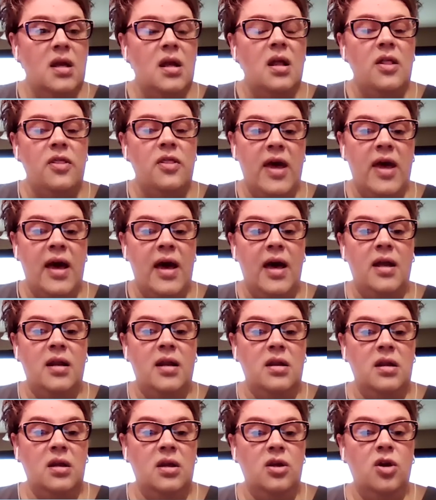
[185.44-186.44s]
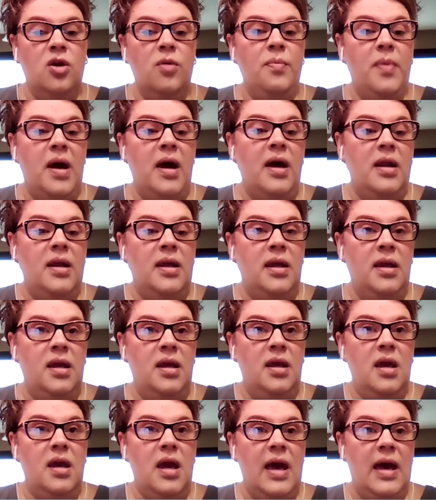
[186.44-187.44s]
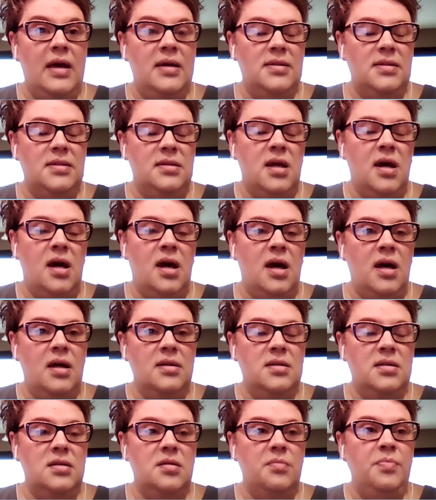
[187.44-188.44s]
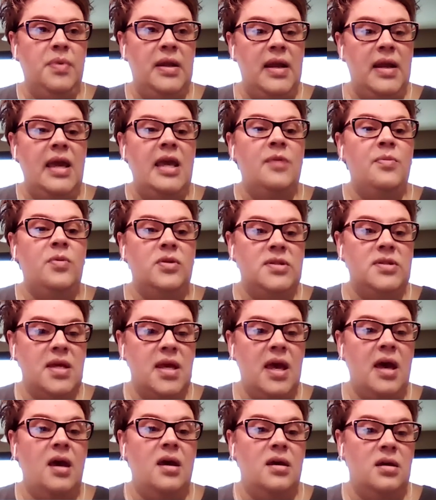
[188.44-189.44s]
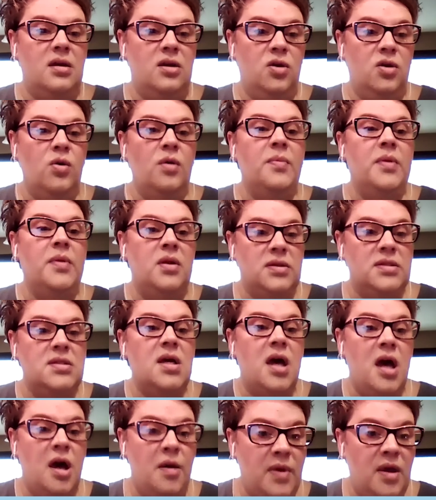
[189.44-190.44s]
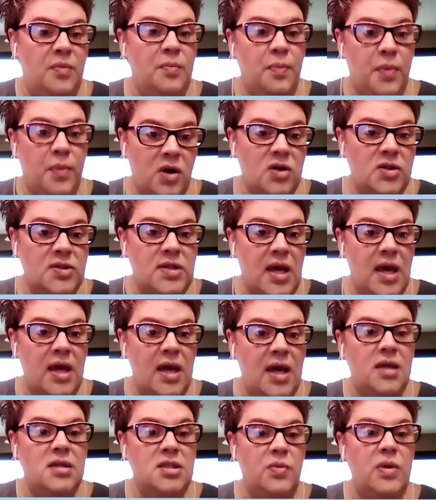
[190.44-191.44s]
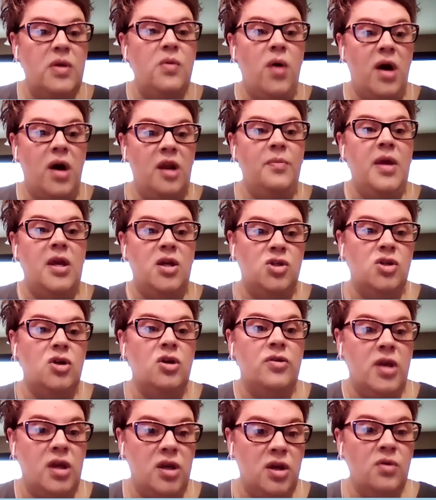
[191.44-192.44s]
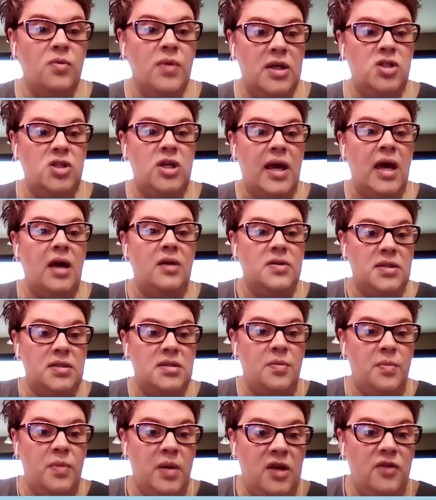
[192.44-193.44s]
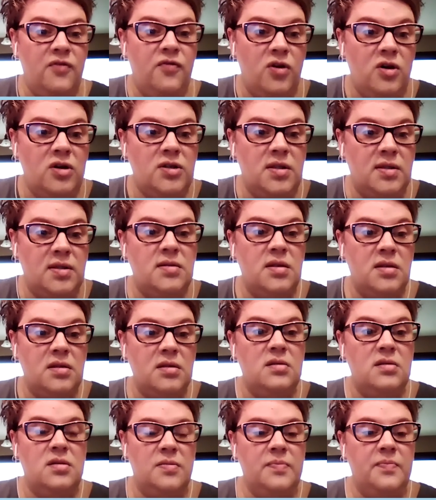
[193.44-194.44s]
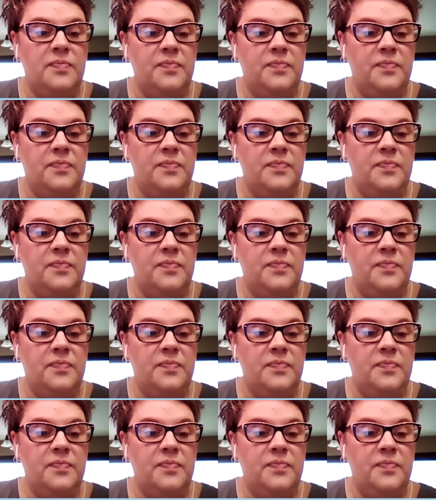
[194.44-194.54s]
that your body has not been able to get your milk to come in per se. So we want to make sure that you're reaching out to somebody for assistance.